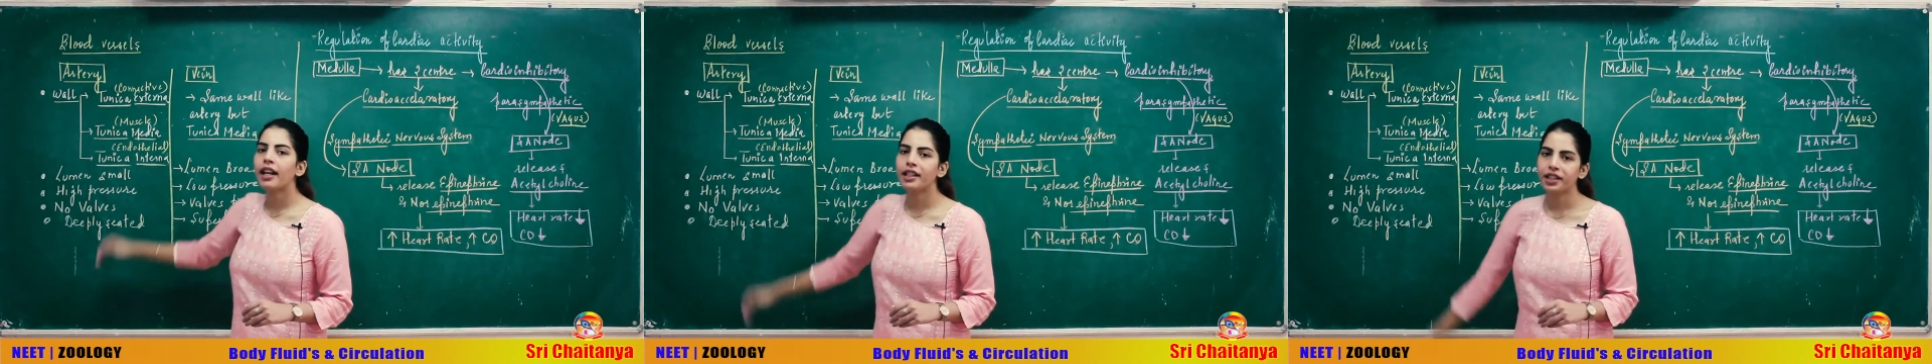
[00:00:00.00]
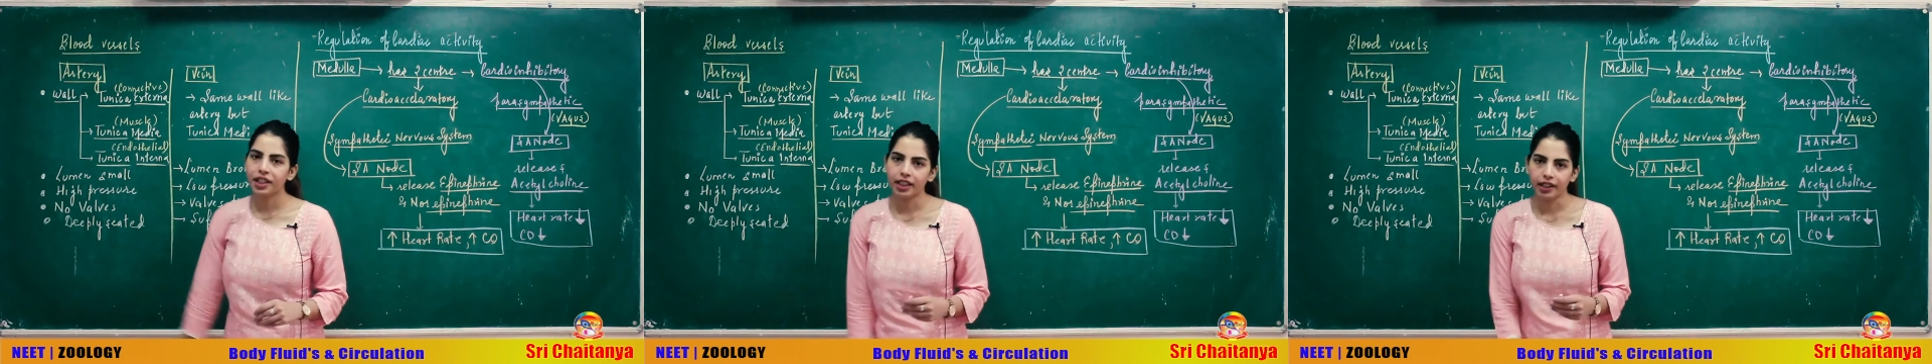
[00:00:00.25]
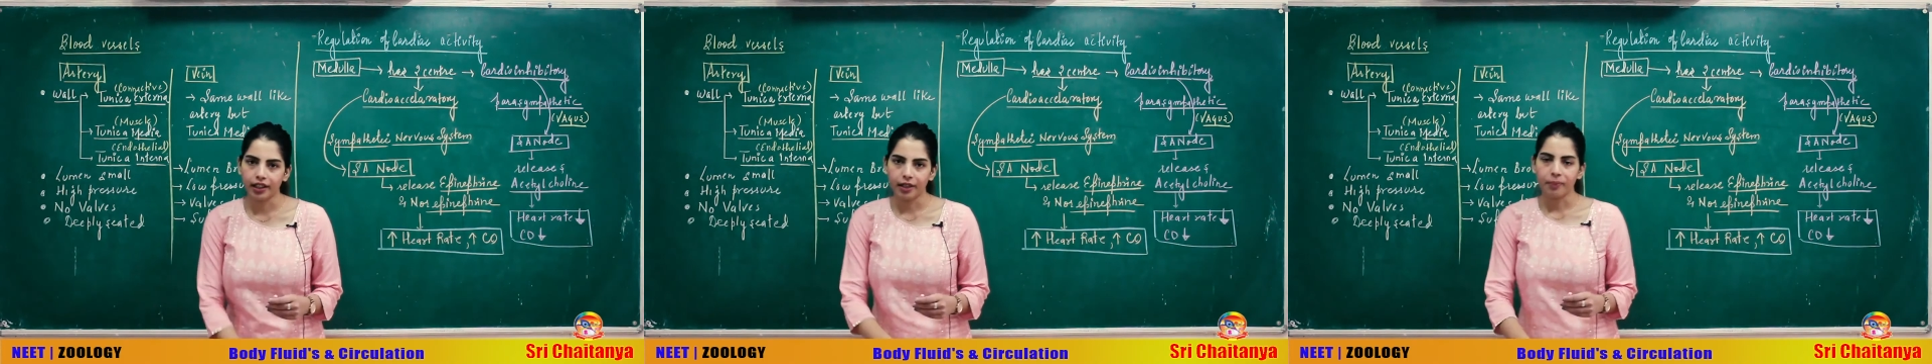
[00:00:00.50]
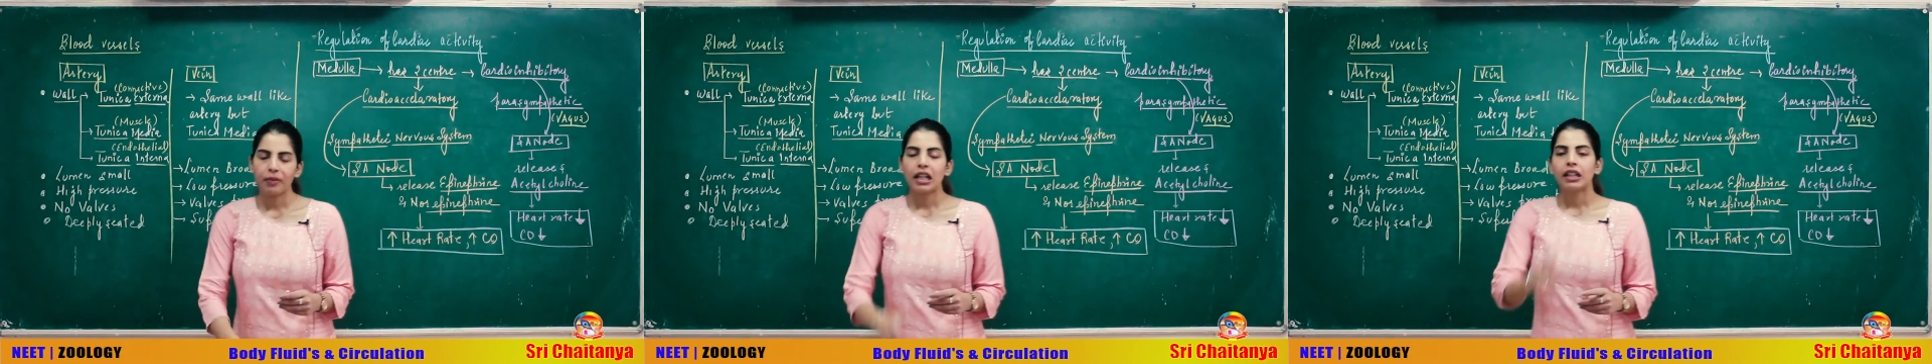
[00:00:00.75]

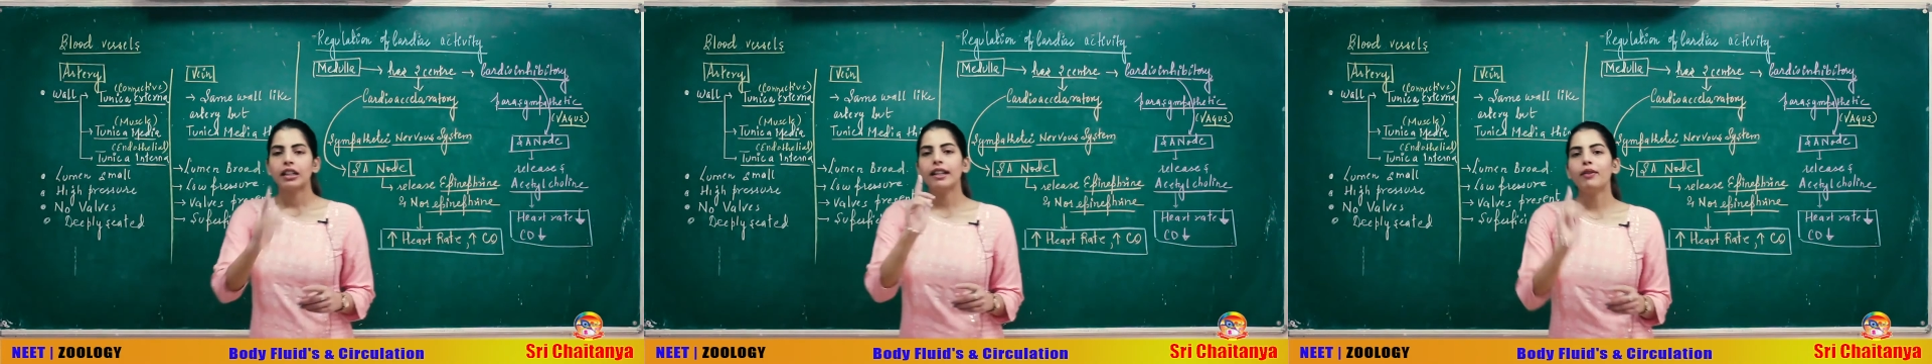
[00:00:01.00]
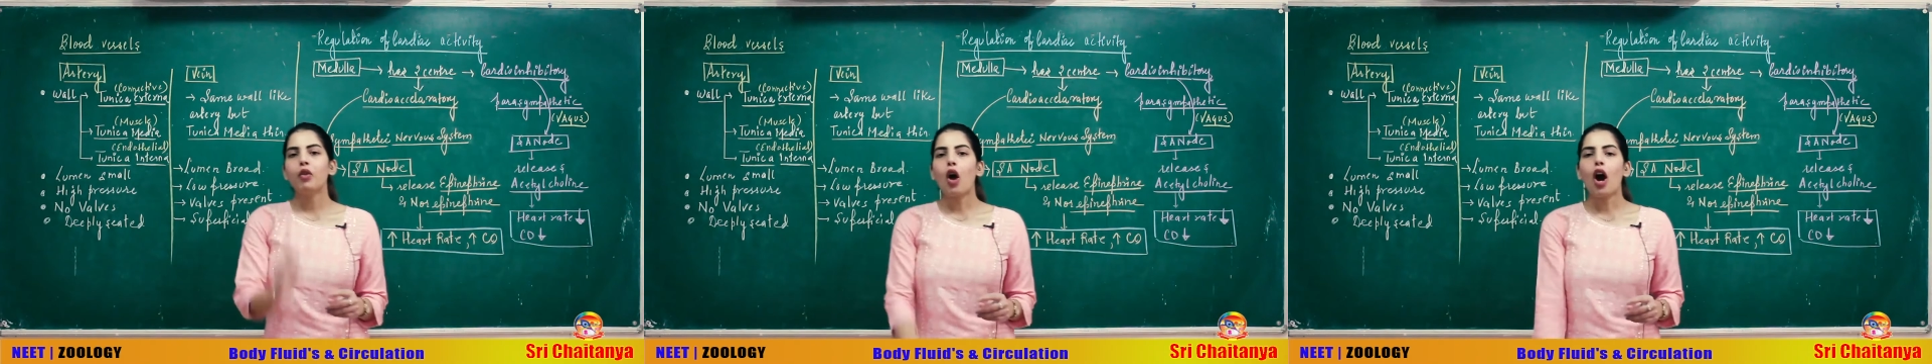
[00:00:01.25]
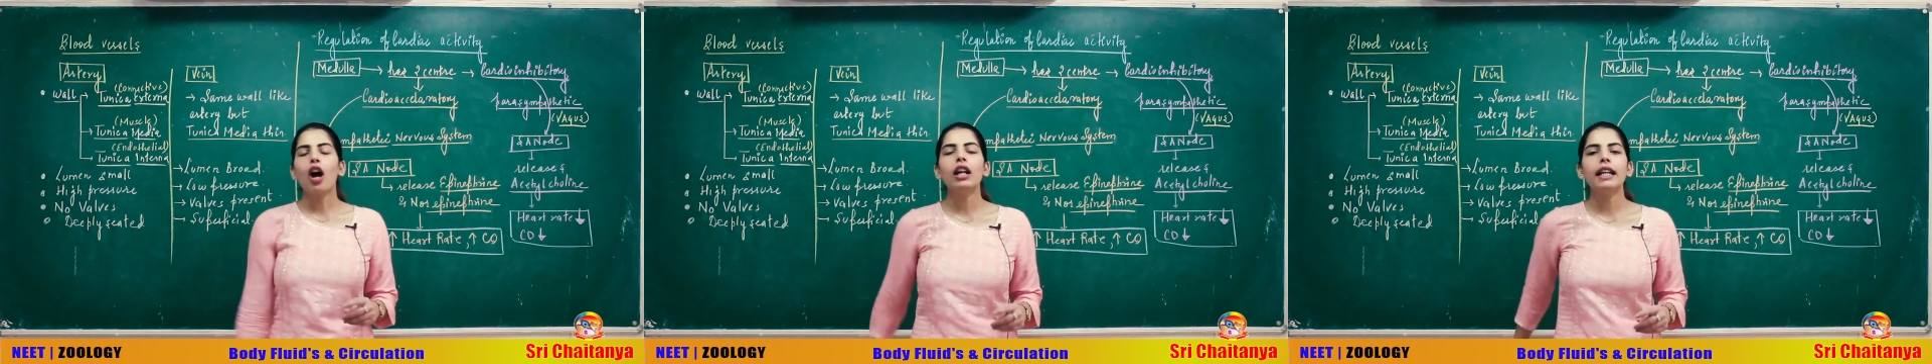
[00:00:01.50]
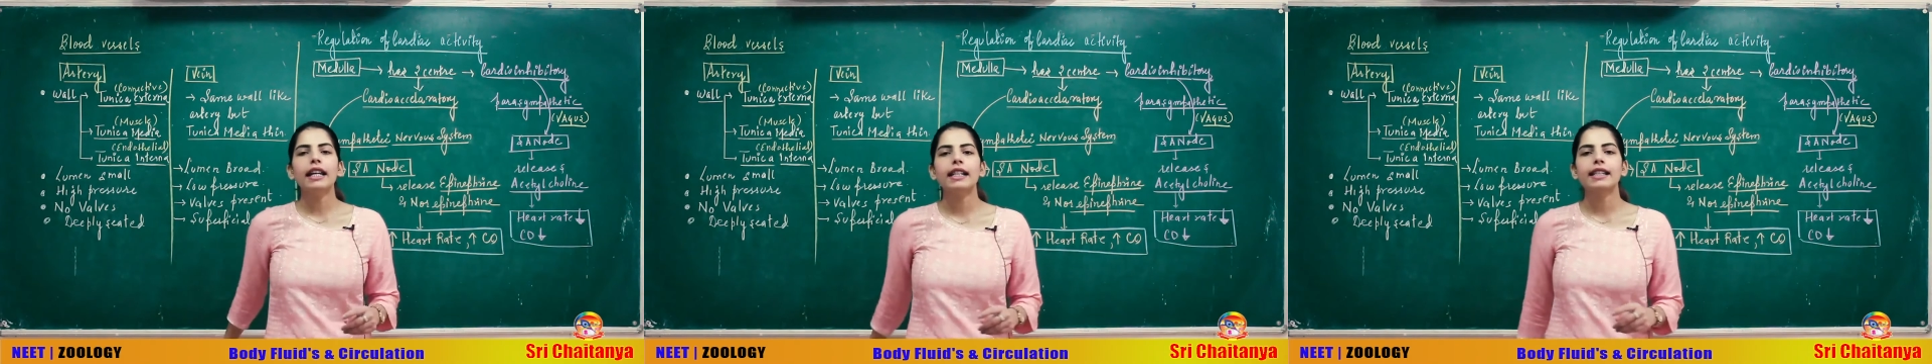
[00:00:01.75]
interna. The wall
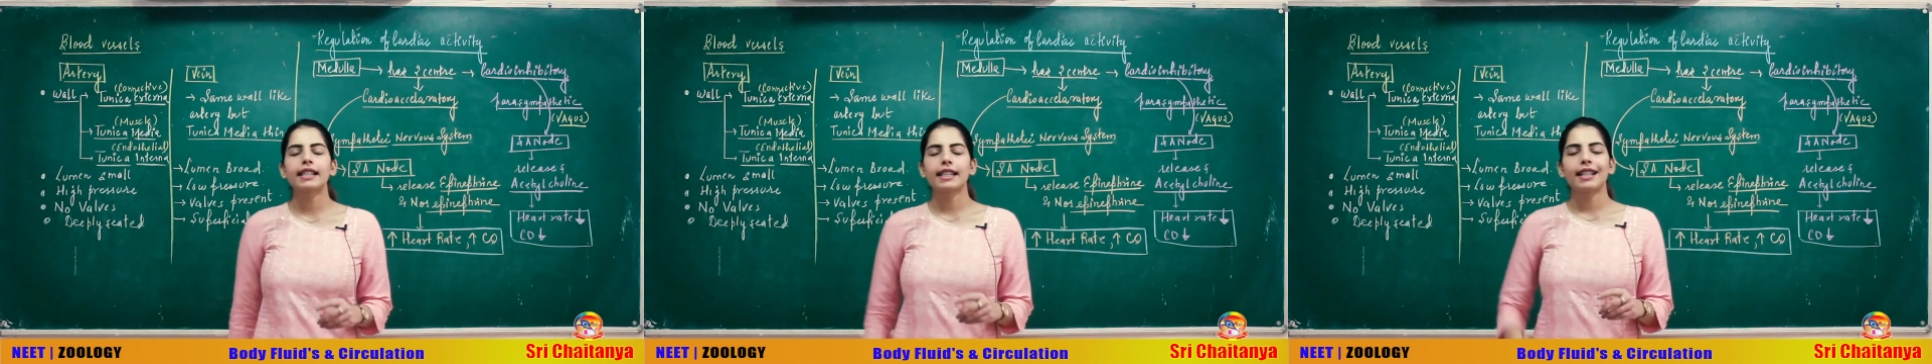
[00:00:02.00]
is